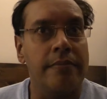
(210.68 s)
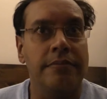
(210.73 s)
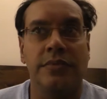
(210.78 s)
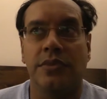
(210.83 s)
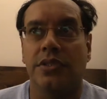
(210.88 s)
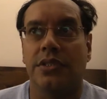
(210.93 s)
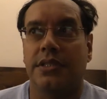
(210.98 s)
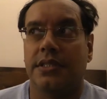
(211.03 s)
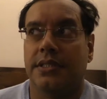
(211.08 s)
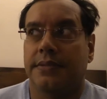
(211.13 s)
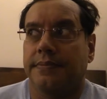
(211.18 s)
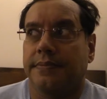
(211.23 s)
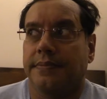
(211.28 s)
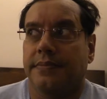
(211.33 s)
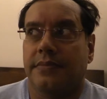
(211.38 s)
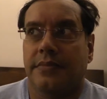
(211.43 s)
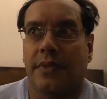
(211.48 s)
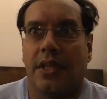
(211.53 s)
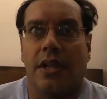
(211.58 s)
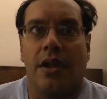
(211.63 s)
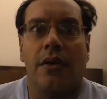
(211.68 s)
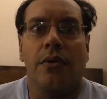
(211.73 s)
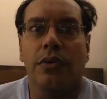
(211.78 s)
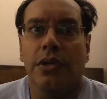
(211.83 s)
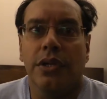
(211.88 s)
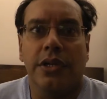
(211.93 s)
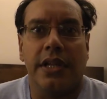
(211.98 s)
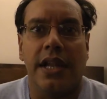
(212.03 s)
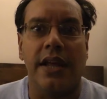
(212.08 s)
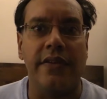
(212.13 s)
just all
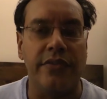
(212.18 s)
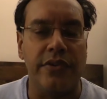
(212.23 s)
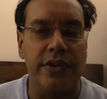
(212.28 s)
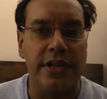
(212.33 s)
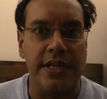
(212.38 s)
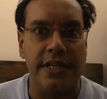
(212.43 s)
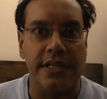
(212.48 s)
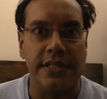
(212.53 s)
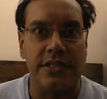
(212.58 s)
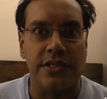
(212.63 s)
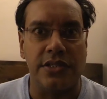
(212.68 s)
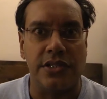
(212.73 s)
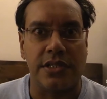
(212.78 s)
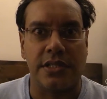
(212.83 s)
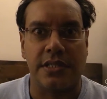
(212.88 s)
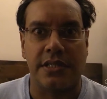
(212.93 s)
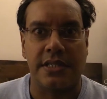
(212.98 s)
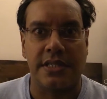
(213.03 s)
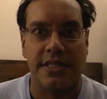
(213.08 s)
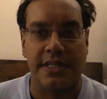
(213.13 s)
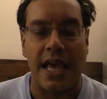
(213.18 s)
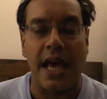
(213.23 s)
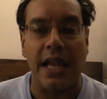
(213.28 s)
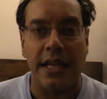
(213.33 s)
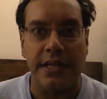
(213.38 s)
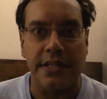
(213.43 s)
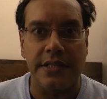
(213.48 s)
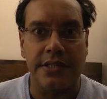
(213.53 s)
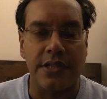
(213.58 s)
you can ever eat is just salad.